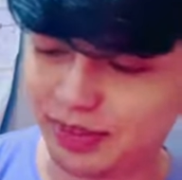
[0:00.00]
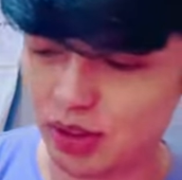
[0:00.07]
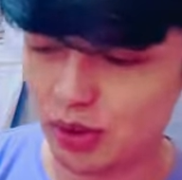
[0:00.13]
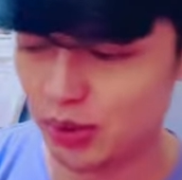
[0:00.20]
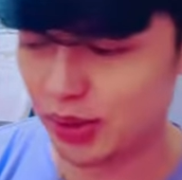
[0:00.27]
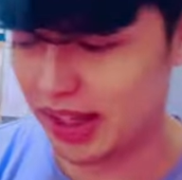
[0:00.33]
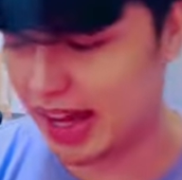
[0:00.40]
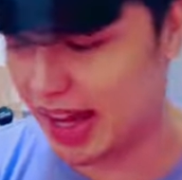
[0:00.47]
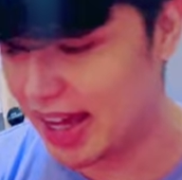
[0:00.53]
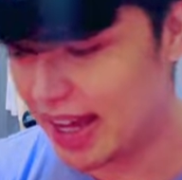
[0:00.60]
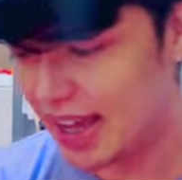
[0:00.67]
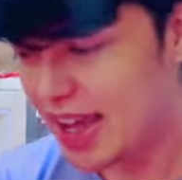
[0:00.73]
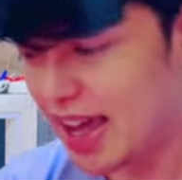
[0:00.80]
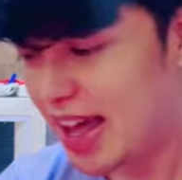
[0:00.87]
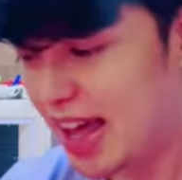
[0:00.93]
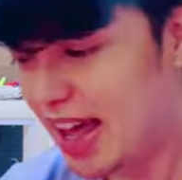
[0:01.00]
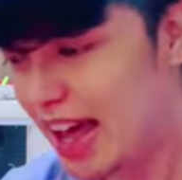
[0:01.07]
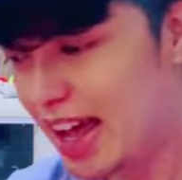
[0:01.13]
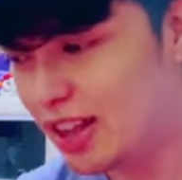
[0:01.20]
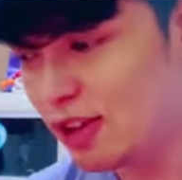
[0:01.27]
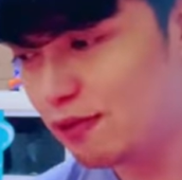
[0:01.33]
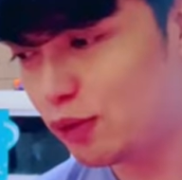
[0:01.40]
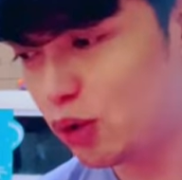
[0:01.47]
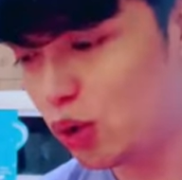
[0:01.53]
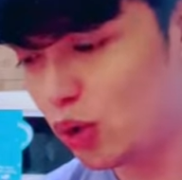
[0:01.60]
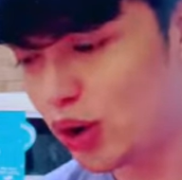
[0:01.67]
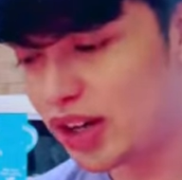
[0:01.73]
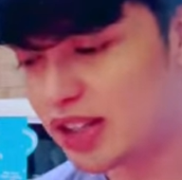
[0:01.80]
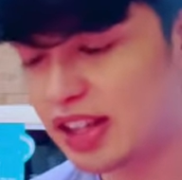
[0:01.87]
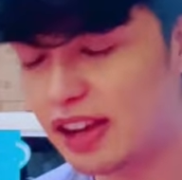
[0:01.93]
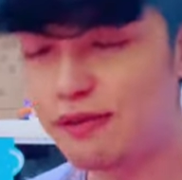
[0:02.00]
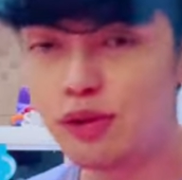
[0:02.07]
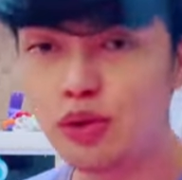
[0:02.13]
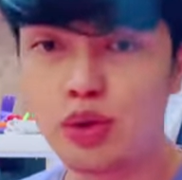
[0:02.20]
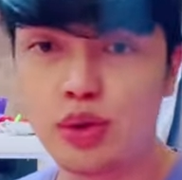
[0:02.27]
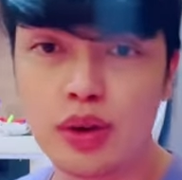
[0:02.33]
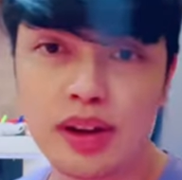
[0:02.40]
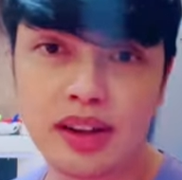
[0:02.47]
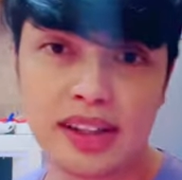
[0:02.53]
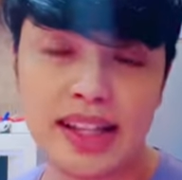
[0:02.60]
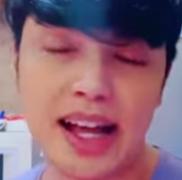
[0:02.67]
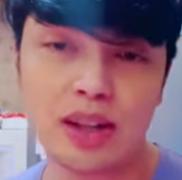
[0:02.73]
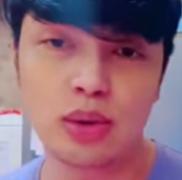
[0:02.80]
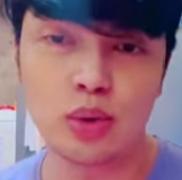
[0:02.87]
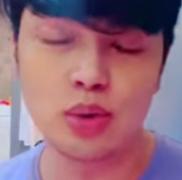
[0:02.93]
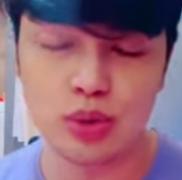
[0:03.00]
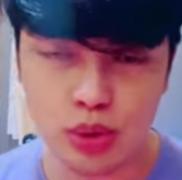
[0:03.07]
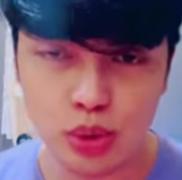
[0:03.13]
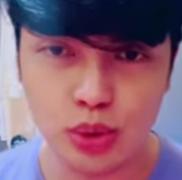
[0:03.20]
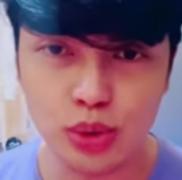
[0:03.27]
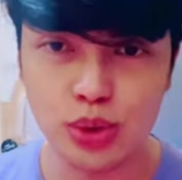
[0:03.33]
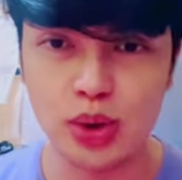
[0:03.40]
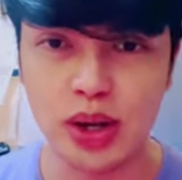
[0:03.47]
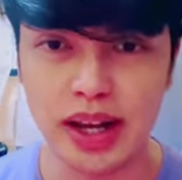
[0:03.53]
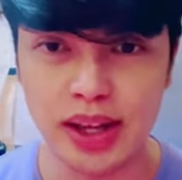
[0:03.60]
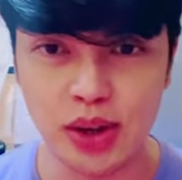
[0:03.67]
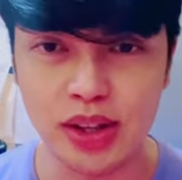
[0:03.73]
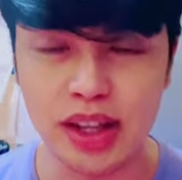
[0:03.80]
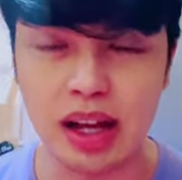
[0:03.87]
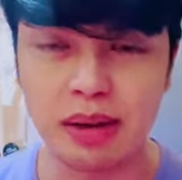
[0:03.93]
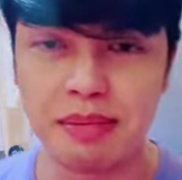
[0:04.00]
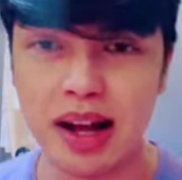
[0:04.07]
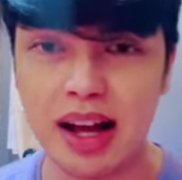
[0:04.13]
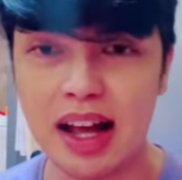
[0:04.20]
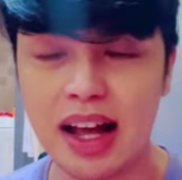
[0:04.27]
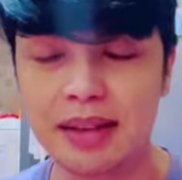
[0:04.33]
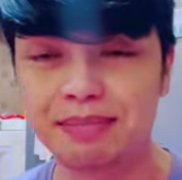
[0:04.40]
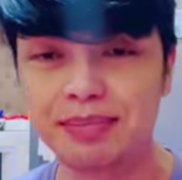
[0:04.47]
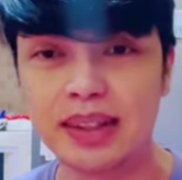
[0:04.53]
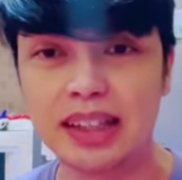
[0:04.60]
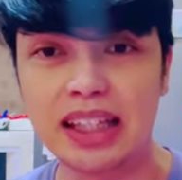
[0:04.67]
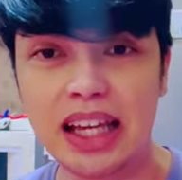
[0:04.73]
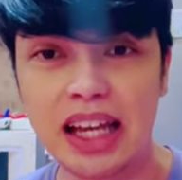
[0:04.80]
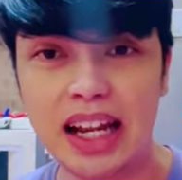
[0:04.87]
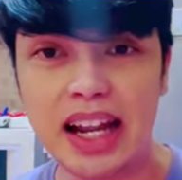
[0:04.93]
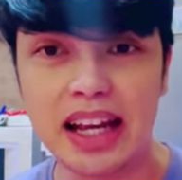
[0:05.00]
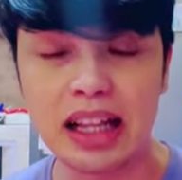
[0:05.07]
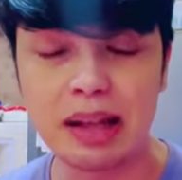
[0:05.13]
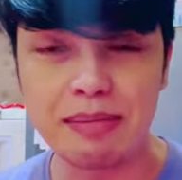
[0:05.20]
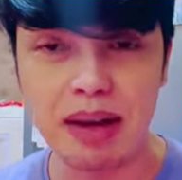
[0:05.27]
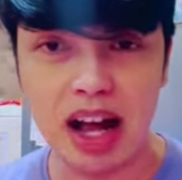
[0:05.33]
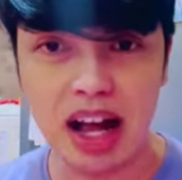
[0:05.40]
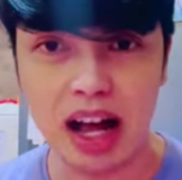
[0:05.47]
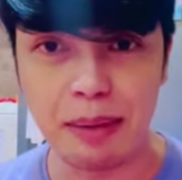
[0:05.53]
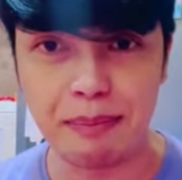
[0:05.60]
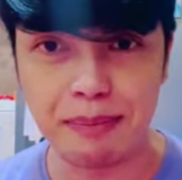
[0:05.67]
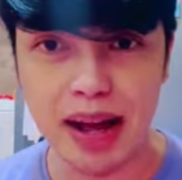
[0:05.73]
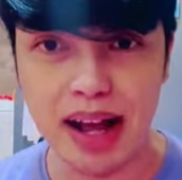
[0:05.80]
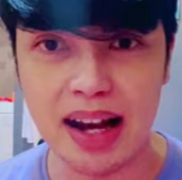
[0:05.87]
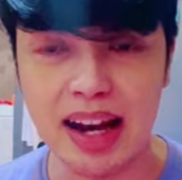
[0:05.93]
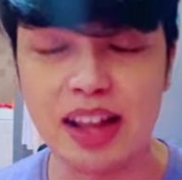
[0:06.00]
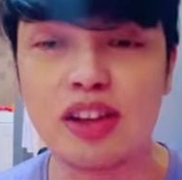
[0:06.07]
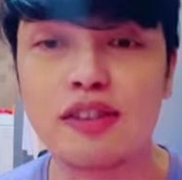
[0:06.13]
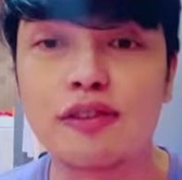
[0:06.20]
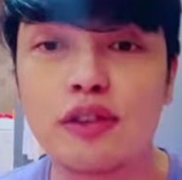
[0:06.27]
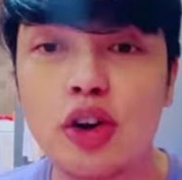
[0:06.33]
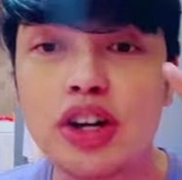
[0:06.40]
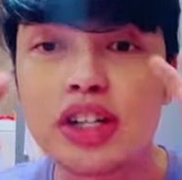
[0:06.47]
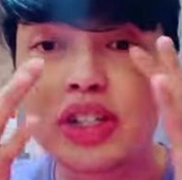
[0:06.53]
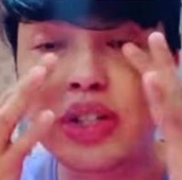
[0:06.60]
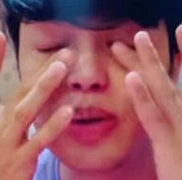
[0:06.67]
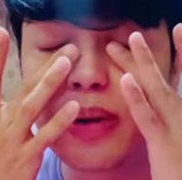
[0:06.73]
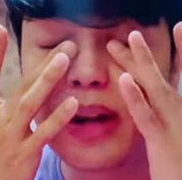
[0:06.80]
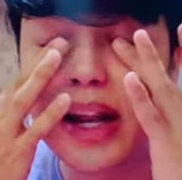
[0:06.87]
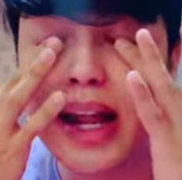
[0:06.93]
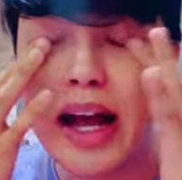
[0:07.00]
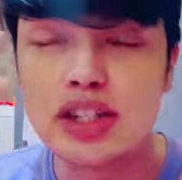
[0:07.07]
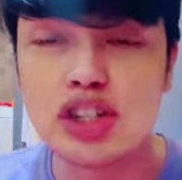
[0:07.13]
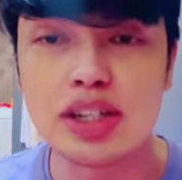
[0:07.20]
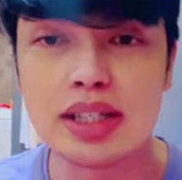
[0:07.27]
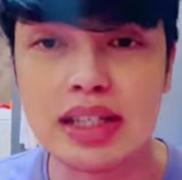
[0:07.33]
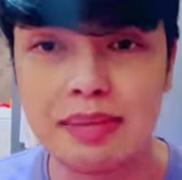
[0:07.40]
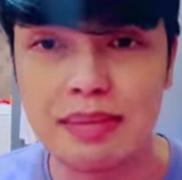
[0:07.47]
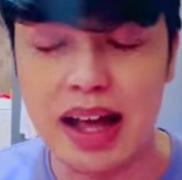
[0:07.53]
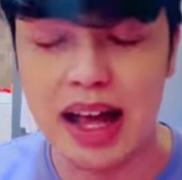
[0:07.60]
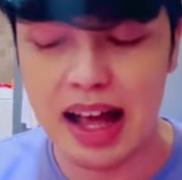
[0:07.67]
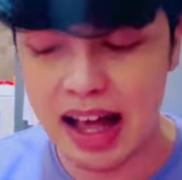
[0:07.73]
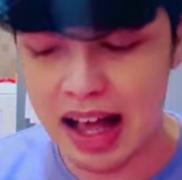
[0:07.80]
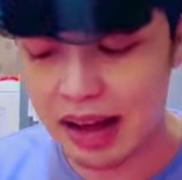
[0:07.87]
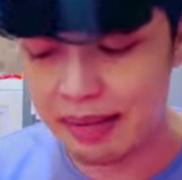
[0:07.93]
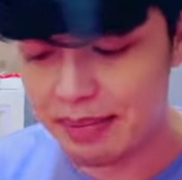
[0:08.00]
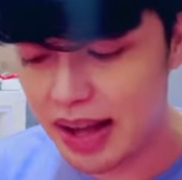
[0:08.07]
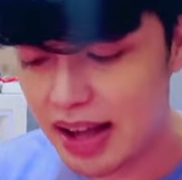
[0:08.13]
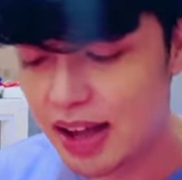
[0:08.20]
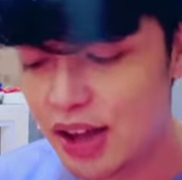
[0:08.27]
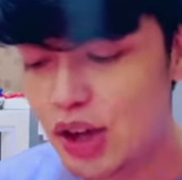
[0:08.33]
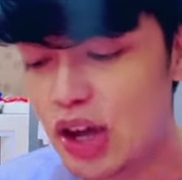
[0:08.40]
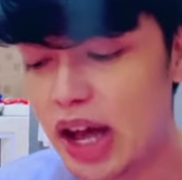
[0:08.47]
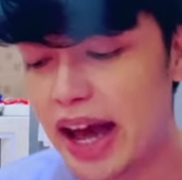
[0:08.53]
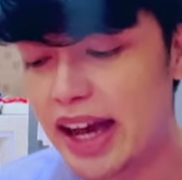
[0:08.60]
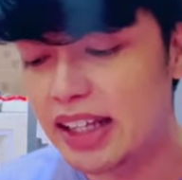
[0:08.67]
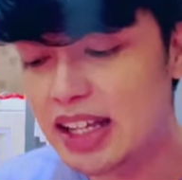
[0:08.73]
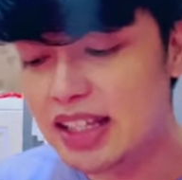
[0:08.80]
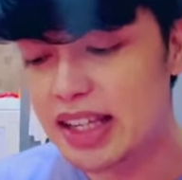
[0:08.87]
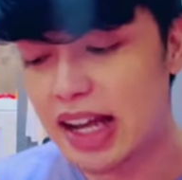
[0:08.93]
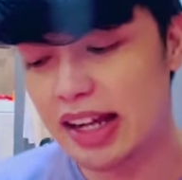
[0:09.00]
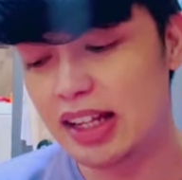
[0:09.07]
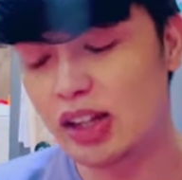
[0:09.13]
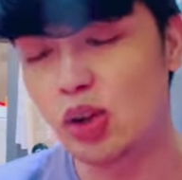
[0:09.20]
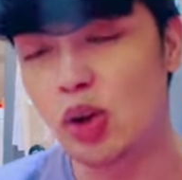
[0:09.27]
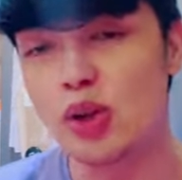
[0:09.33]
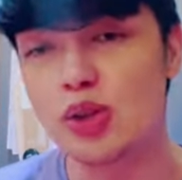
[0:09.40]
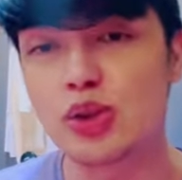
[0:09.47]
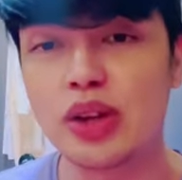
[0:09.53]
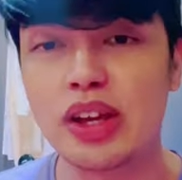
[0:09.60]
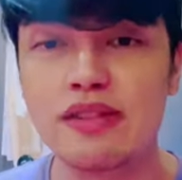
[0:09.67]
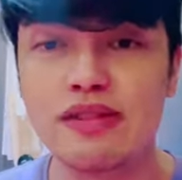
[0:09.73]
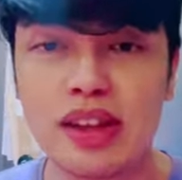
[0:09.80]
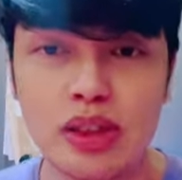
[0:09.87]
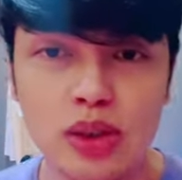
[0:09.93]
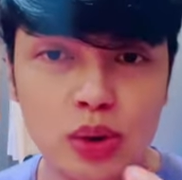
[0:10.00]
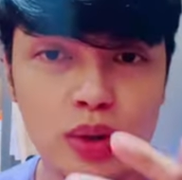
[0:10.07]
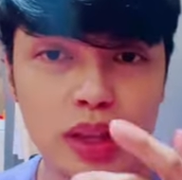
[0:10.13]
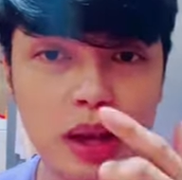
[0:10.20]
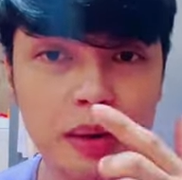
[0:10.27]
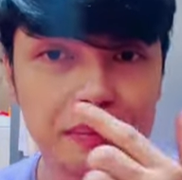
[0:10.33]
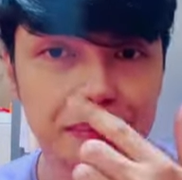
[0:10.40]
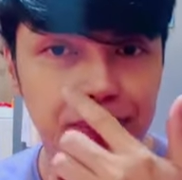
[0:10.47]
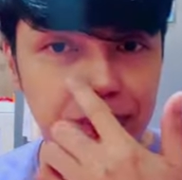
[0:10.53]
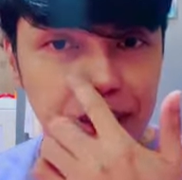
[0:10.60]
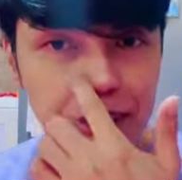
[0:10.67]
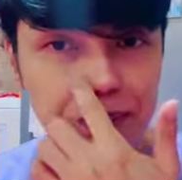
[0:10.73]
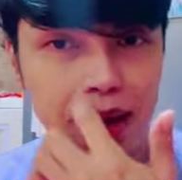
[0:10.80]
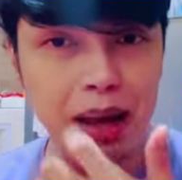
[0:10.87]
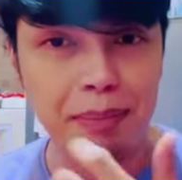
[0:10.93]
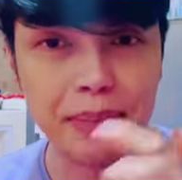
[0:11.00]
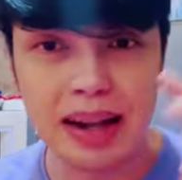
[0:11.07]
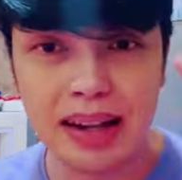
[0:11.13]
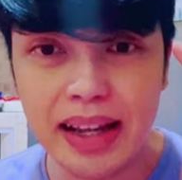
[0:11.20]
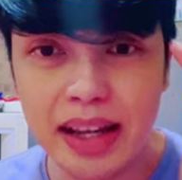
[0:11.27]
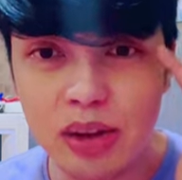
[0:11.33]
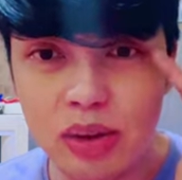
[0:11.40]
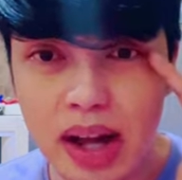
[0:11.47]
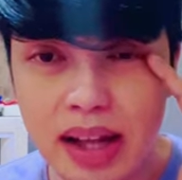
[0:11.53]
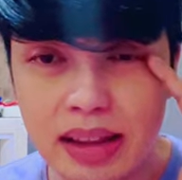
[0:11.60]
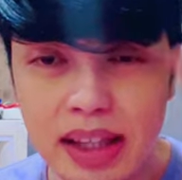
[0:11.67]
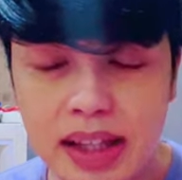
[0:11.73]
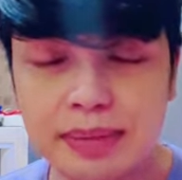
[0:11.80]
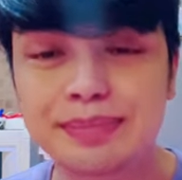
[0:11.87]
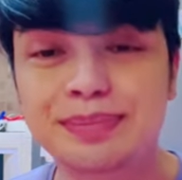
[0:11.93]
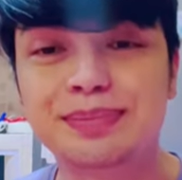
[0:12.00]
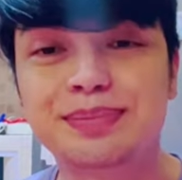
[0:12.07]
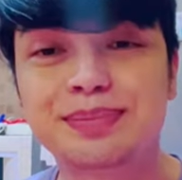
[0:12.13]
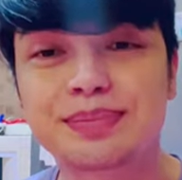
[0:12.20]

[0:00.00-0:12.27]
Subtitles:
Okay? And of course, dahil usong-uso ngayon ang mga kilay na makakapal and of course, yung lashes na mahahaba, I decided also, even though na makapal na yung ating